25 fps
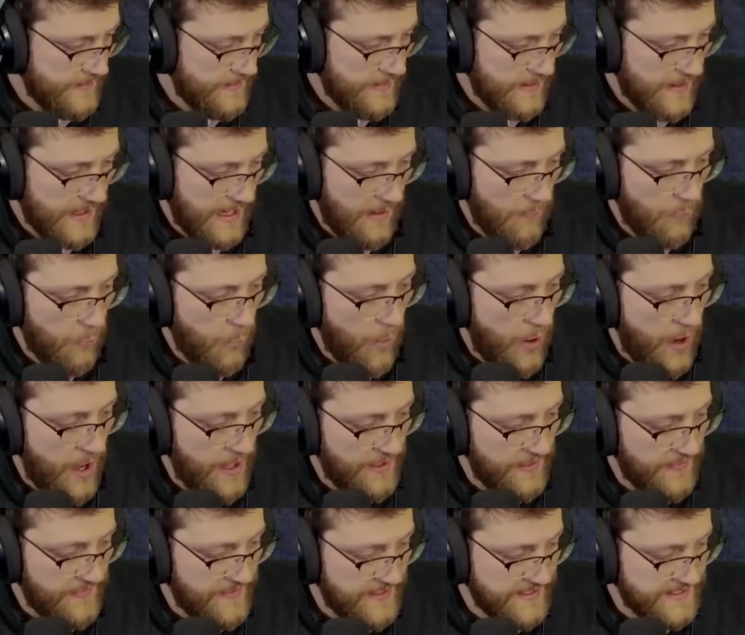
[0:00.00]
I
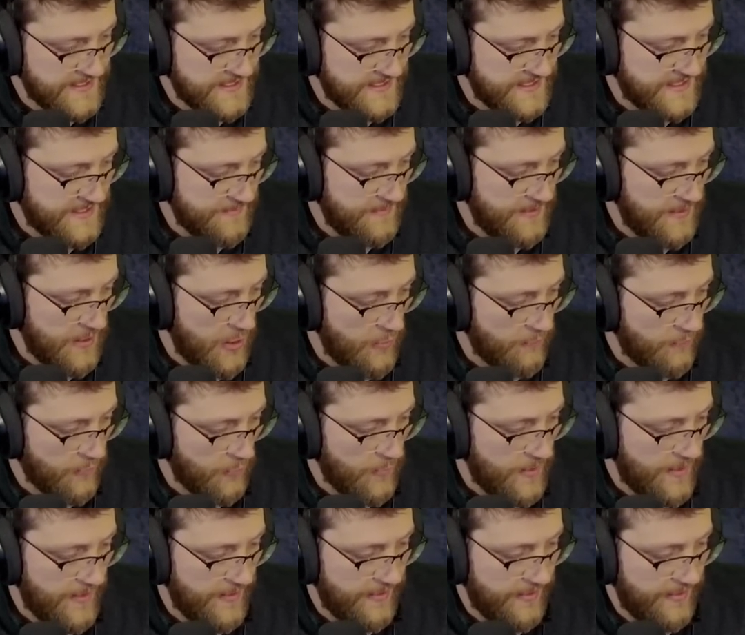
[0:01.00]
want this to be over
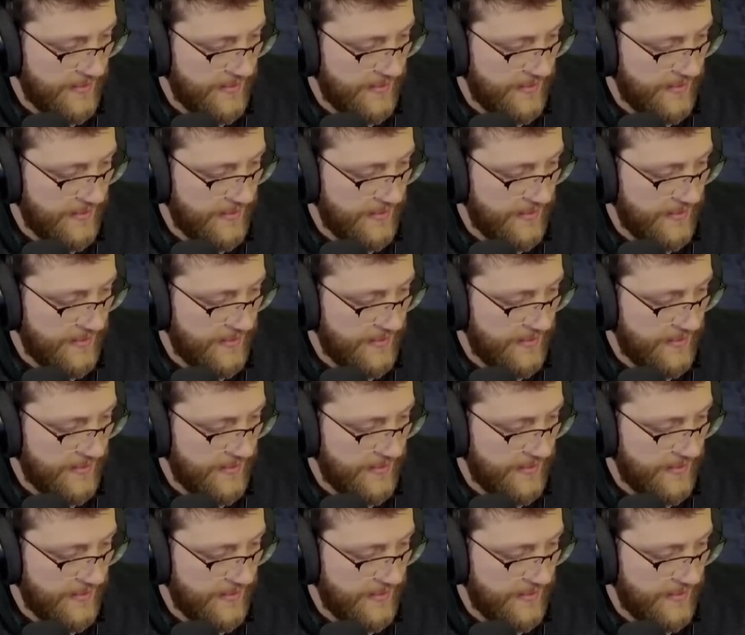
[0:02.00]
with.